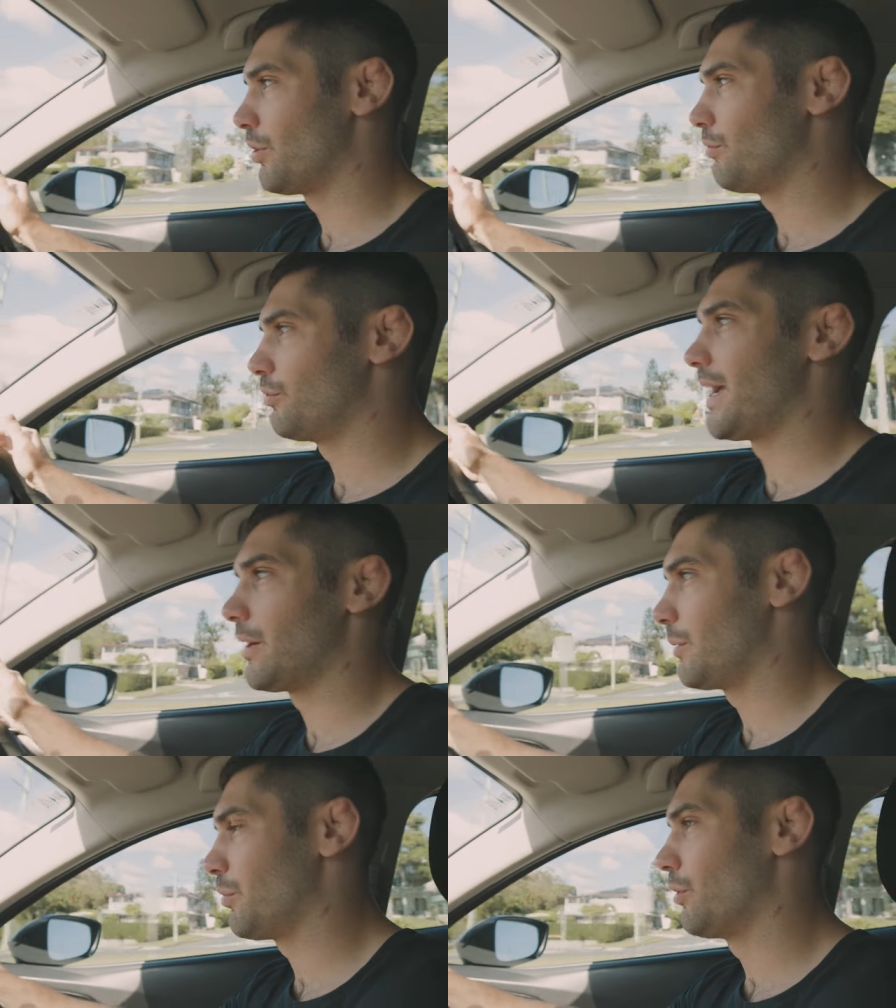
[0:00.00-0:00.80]
problem?
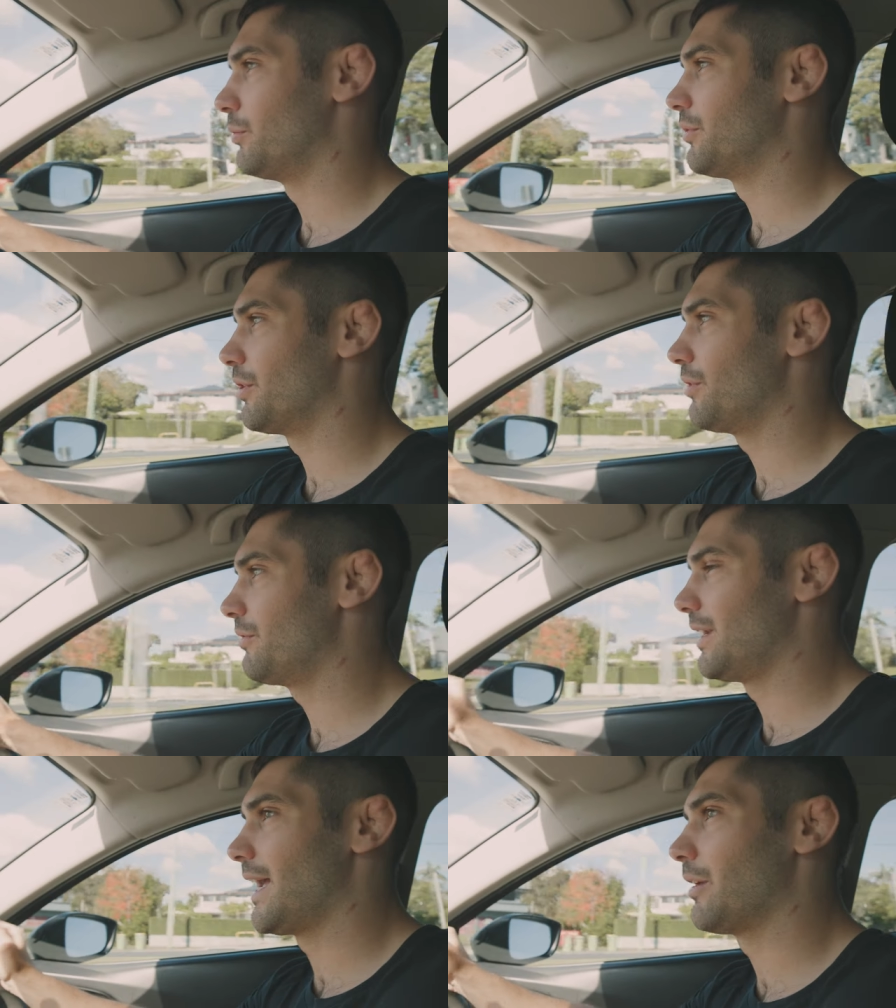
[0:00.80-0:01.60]
How do I problem
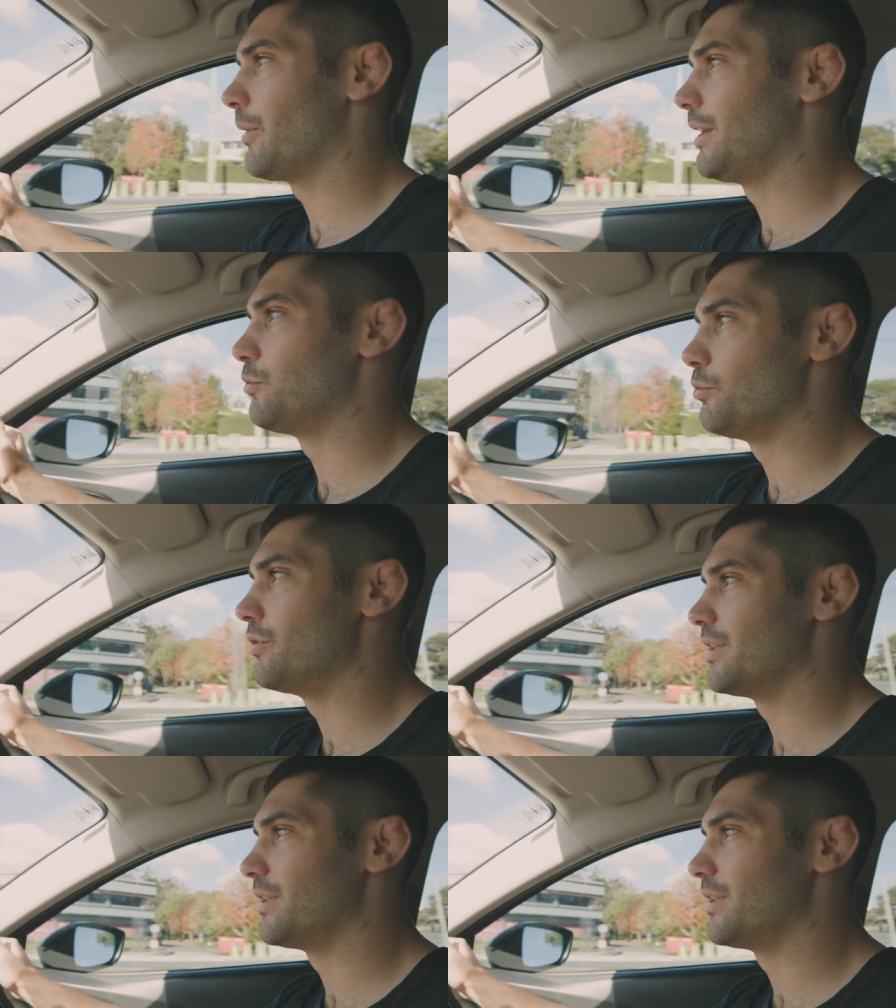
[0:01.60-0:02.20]
solve it? And how do I do